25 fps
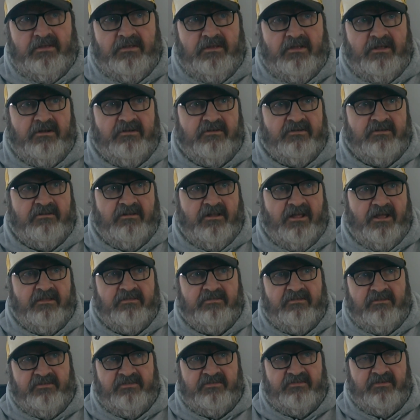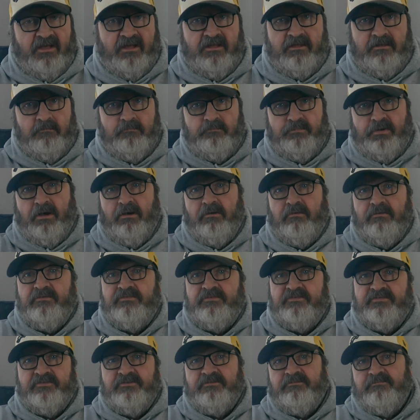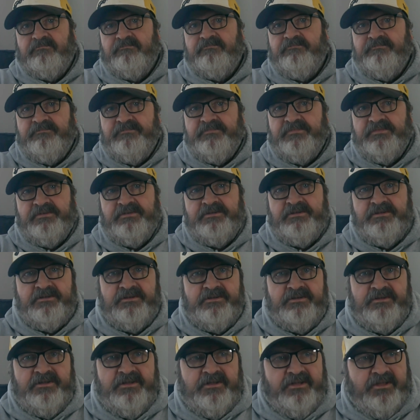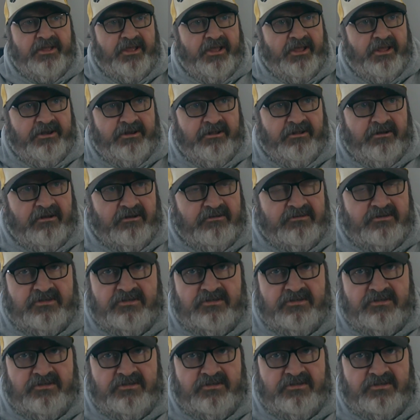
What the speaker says: It is like the second post, and it'll